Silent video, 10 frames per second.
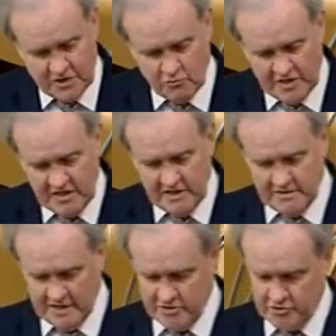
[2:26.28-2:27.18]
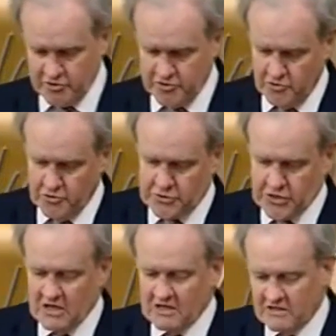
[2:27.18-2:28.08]
we
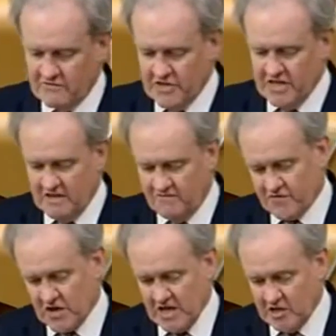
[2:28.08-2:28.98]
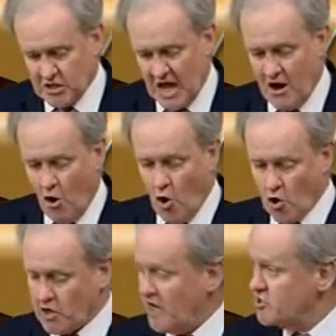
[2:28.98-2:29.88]
introduce the phrase
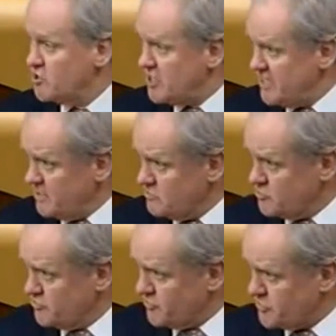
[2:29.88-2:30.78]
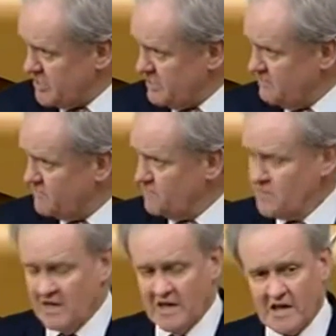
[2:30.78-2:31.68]
"or agreeing to receive."
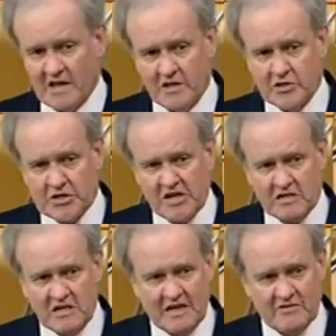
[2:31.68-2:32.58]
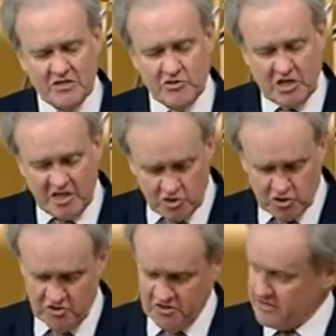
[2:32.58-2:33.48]
It's certainly our
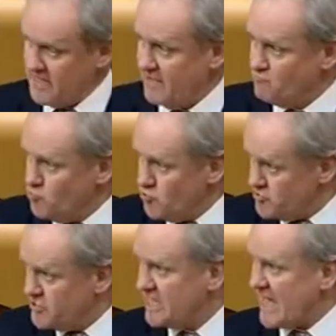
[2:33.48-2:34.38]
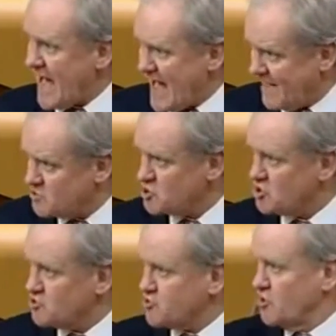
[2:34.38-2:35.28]
intention that that would
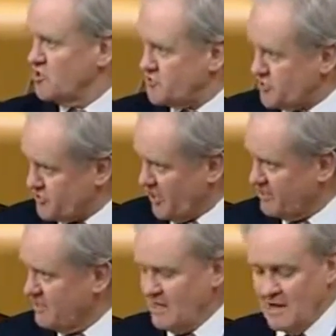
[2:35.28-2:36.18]
catch soliciting,